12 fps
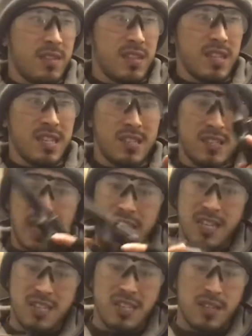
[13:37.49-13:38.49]
this
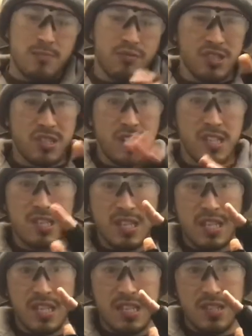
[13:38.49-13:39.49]
takes
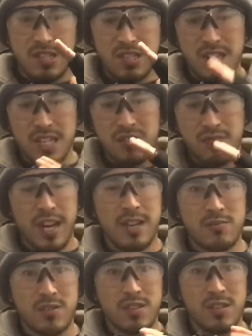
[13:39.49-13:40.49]
precisely 6
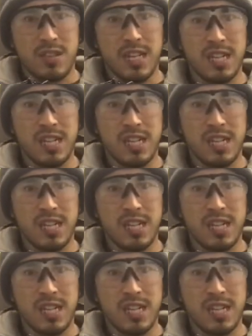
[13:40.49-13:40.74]
rounds, okay?